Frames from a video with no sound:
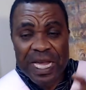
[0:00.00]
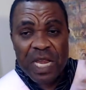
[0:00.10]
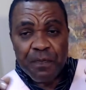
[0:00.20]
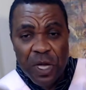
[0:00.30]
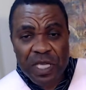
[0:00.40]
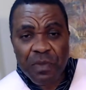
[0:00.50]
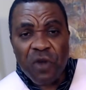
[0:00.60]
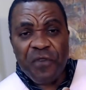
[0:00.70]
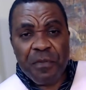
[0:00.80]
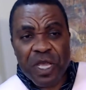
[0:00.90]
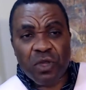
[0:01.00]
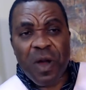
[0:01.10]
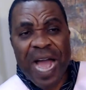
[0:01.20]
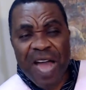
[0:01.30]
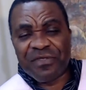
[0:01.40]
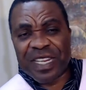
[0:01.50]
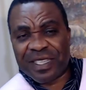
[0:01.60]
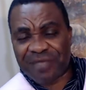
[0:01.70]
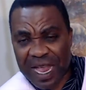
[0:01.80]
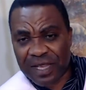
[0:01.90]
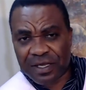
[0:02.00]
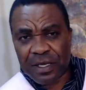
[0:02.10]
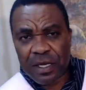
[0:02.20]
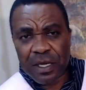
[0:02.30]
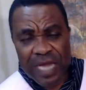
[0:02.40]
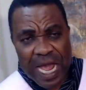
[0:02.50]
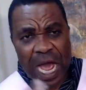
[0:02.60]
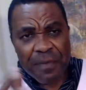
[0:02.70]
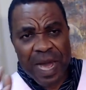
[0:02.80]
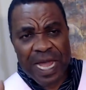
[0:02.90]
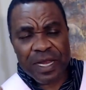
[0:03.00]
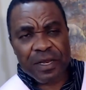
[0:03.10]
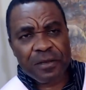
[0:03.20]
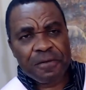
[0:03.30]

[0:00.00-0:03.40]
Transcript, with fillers: it possible for me to have these things. They are mine.